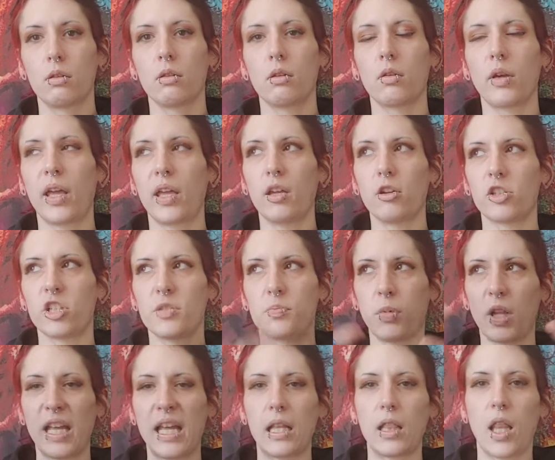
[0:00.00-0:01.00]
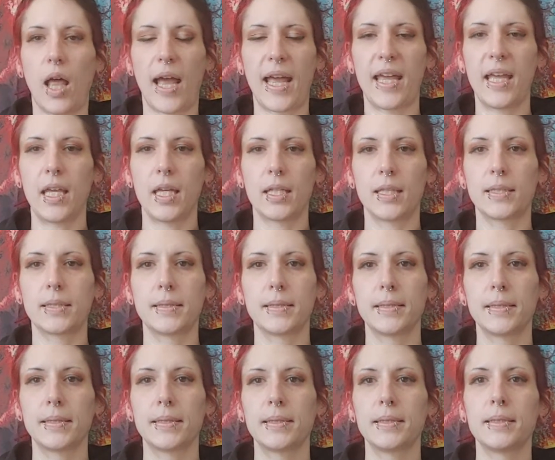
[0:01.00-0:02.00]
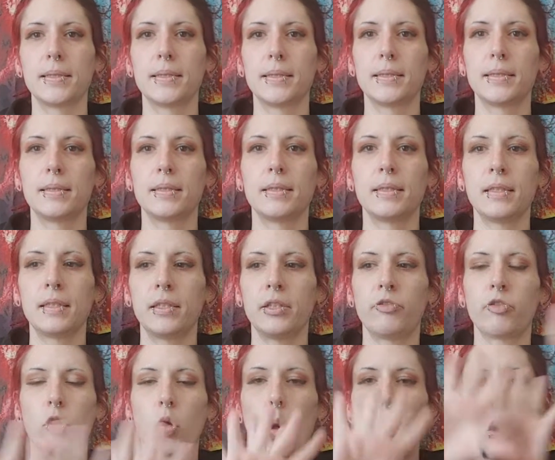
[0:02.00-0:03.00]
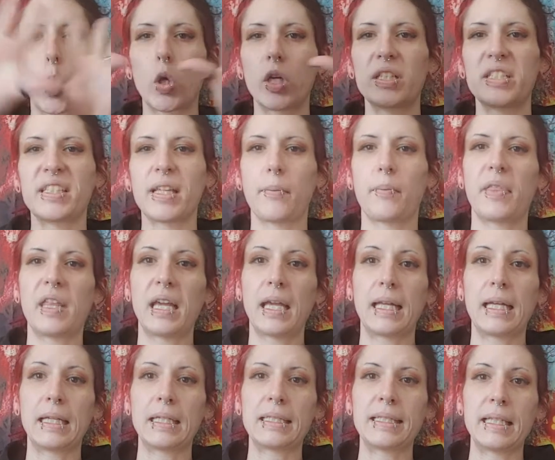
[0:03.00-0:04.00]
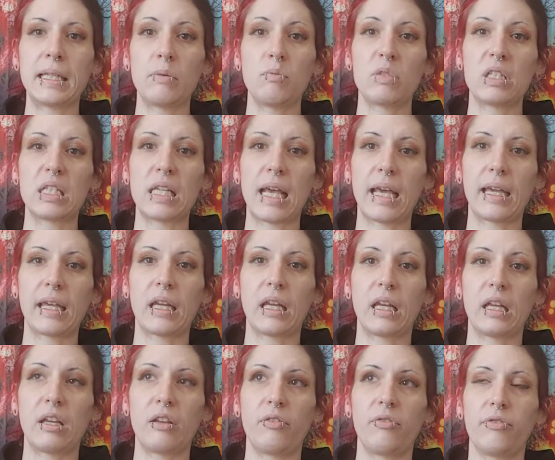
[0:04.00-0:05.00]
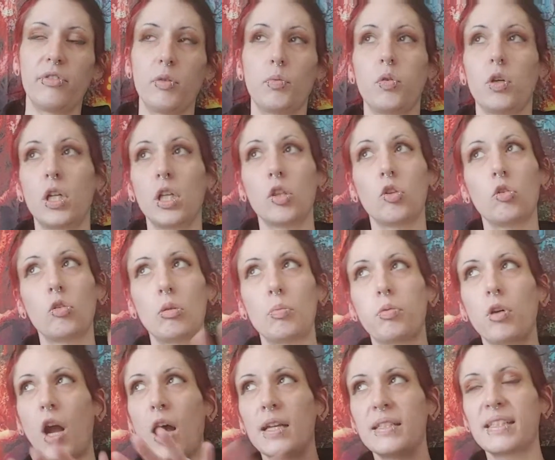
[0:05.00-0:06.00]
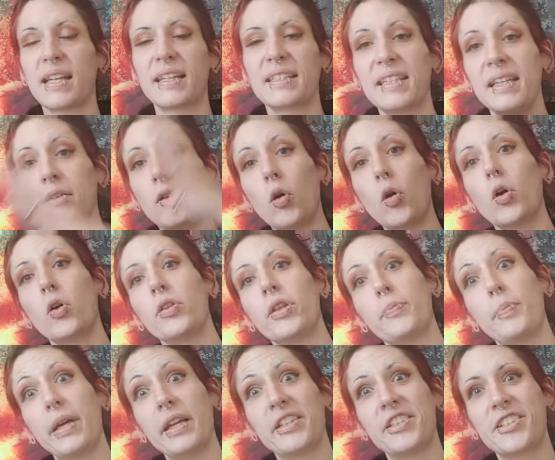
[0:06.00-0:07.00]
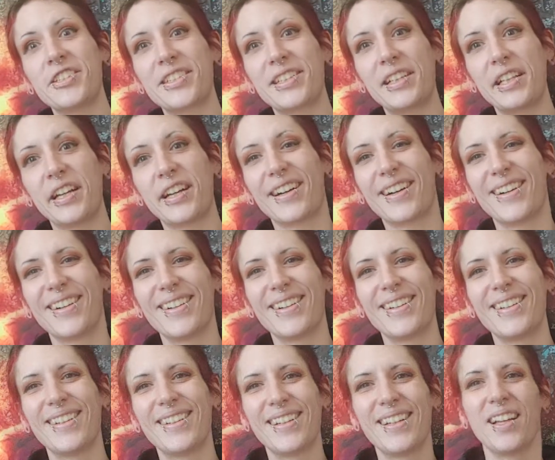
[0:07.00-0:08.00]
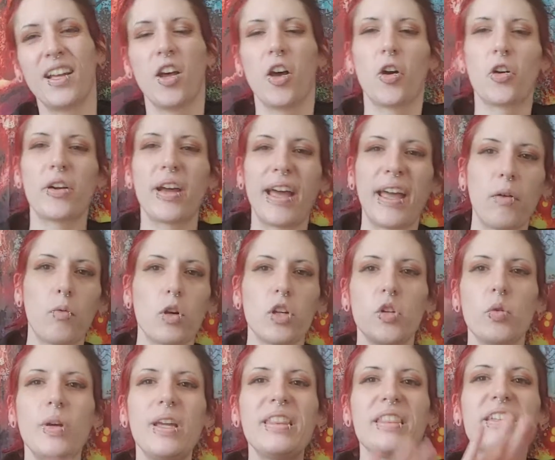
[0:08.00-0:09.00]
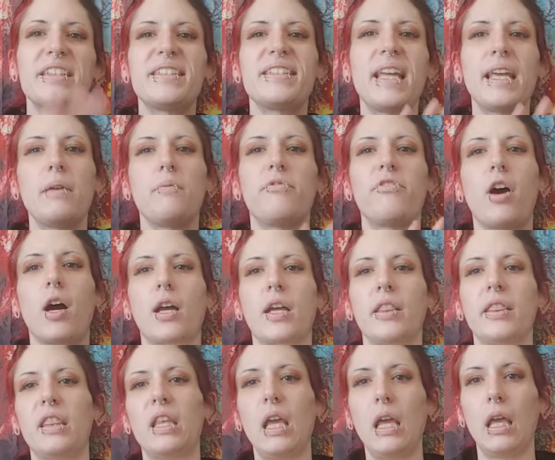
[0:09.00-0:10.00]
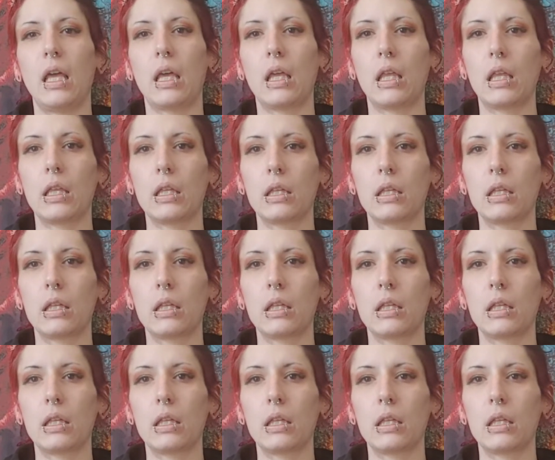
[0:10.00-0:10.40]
Okay, you're just blank light. You record something and it seems negative. You put it through the process and oh, the picture's clear. Okay, we're doing the same fucking thing.